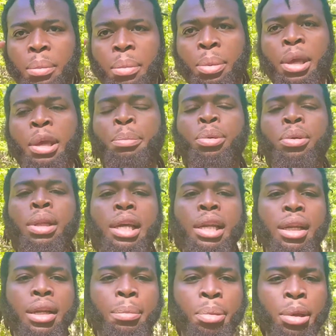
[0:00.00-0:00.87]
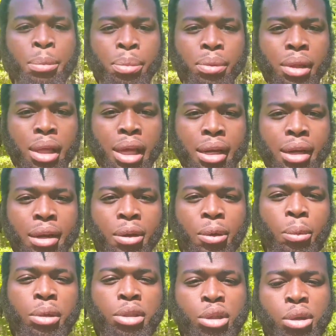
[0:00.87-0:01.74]
People that
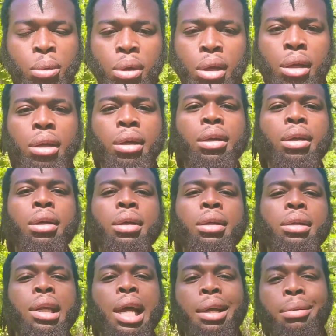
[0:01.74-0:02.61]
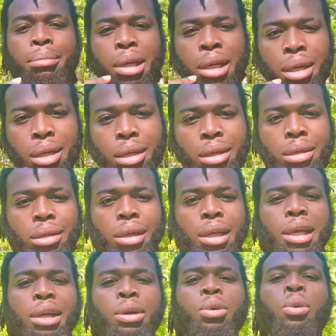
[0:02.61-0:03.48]
know what's going on, like me,
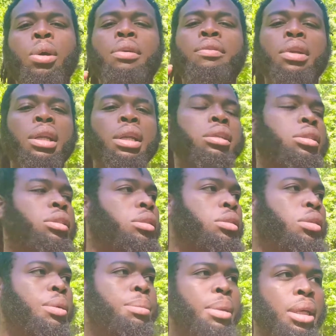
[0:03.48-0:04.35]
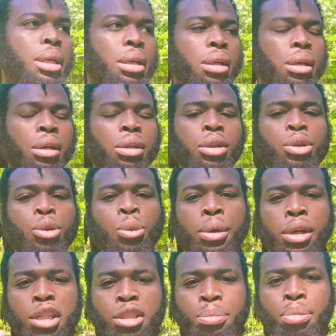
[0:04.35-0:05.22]
and whoever listens to me
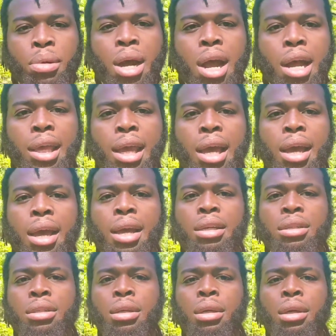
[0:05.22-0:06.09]
during this broadcast,